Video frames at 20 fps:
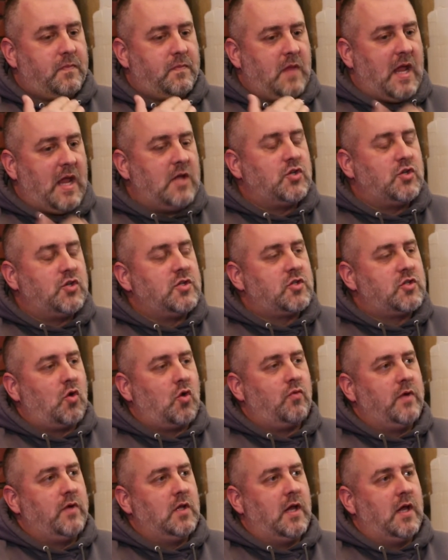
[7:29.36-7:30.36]
agents
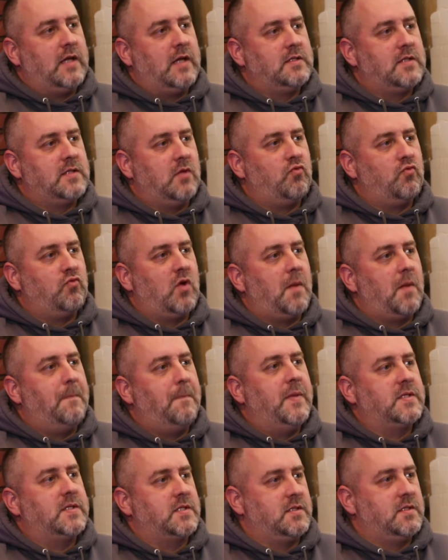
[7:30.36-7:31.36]
don't realize they run a
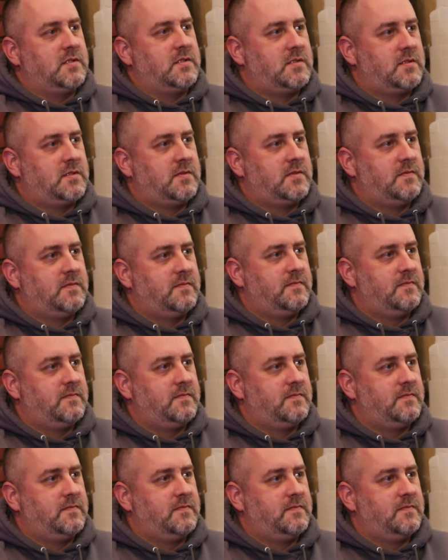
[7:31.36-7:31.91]
business.